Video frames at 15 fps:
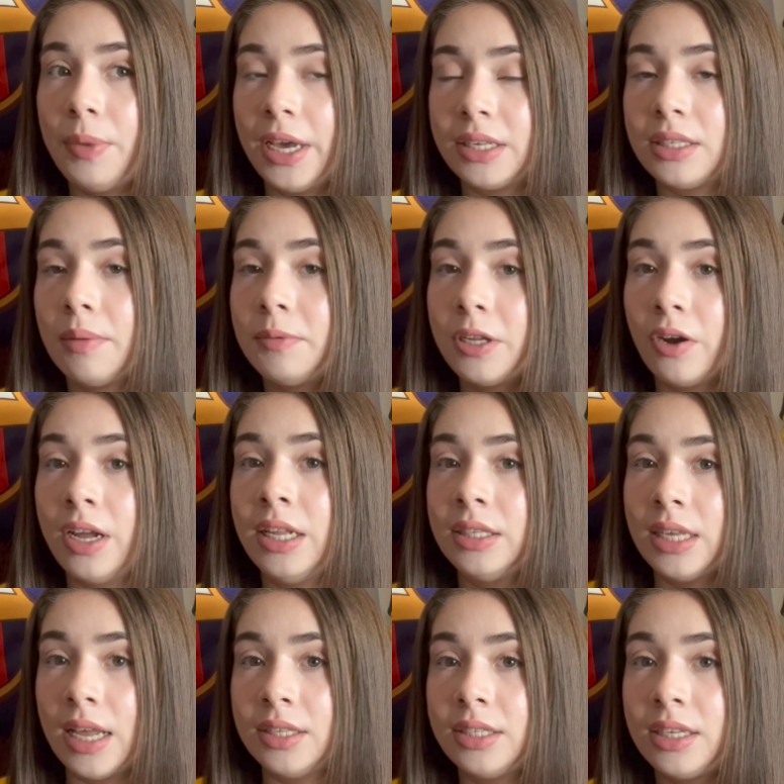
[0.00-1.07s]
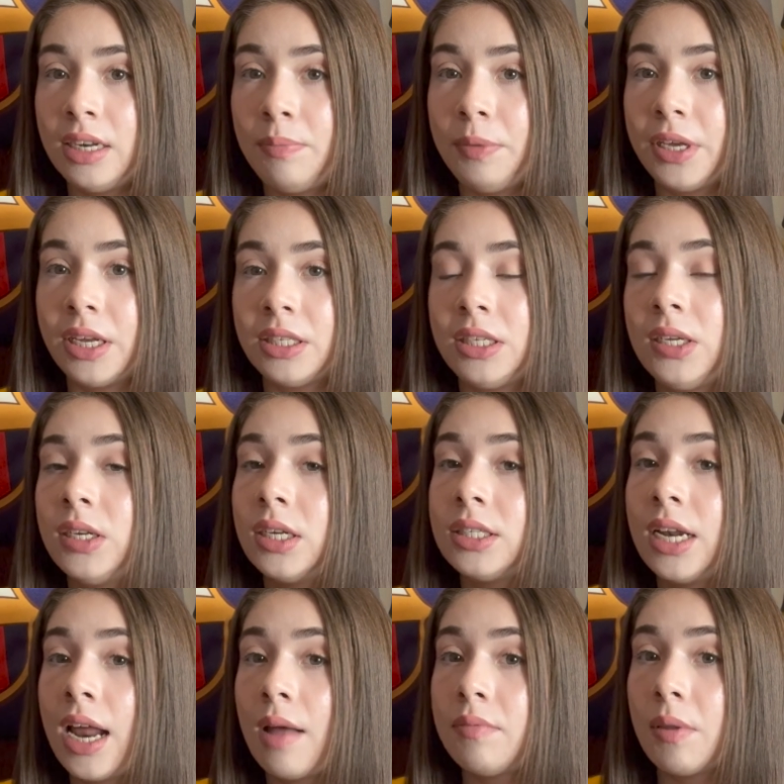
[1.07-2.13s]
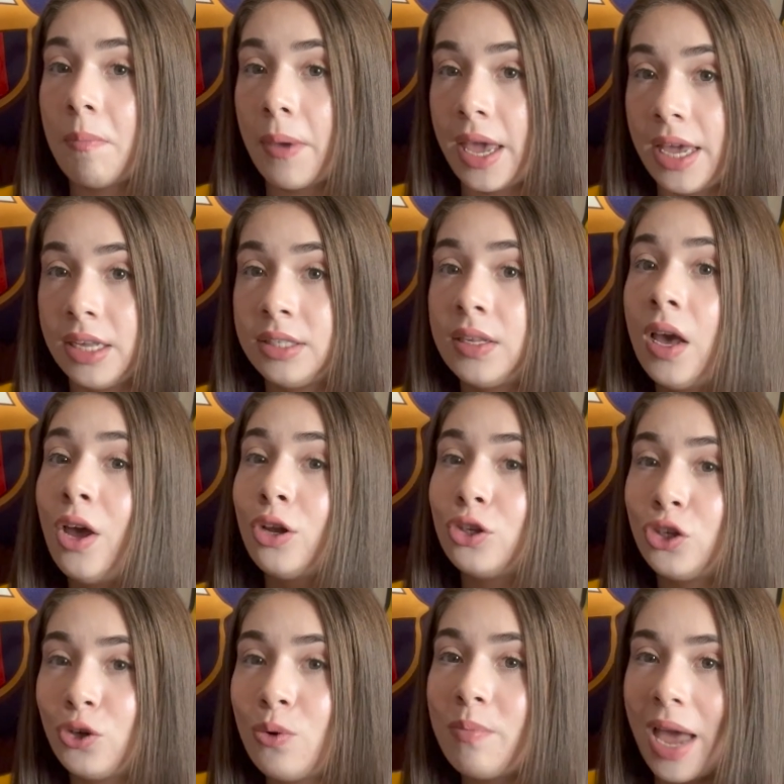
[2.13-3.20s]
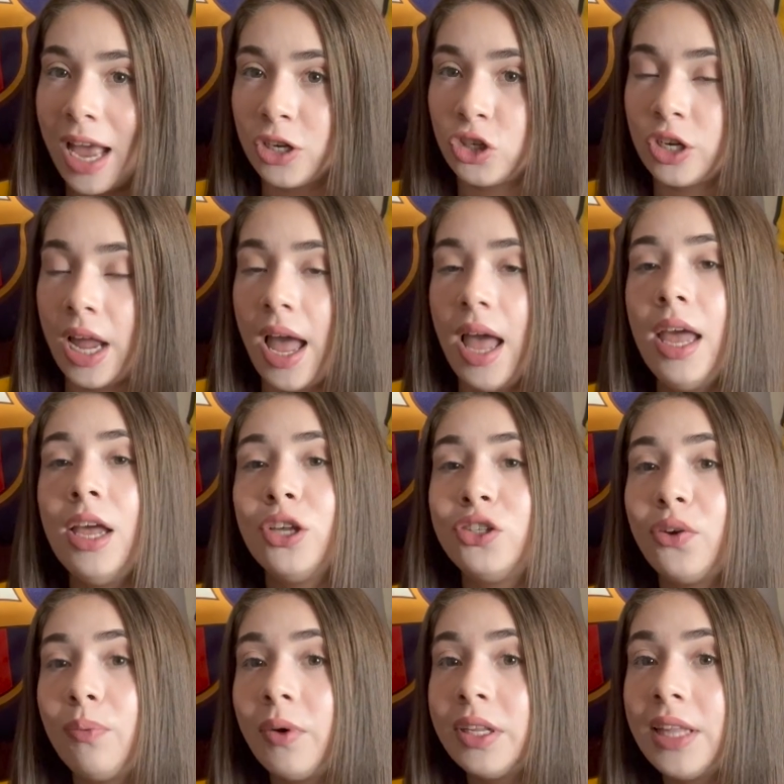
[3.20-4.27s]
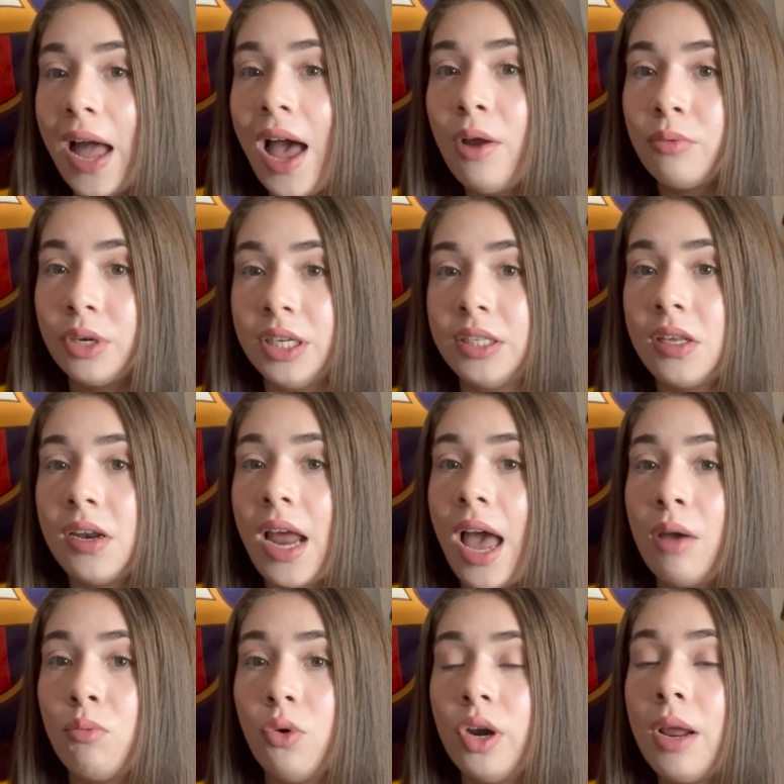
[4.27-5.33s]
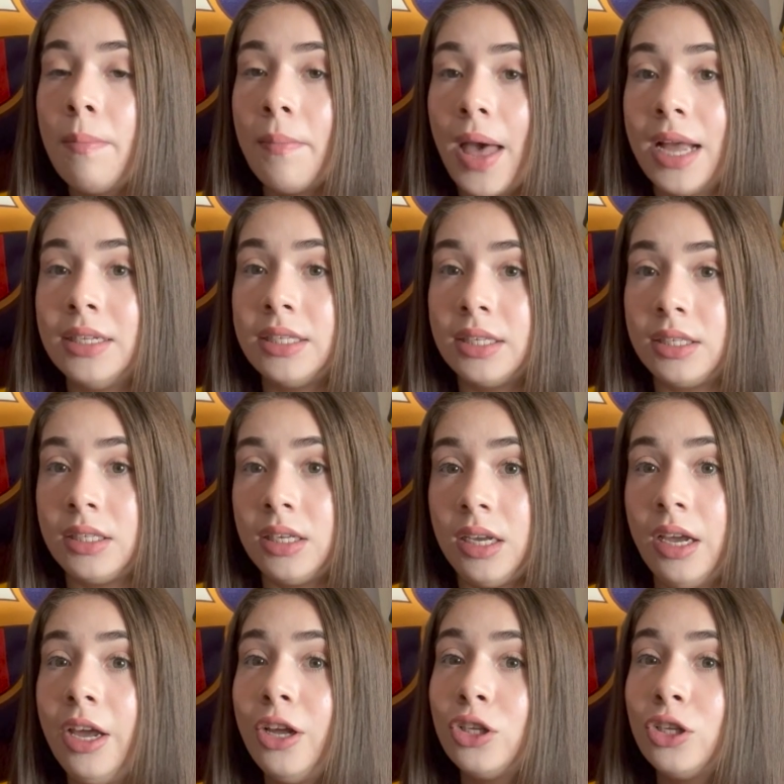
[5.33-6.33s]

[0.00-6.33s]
picks up their intensity because he doesn't have the pace to match that. So, for that reason, I wouldn't mind to see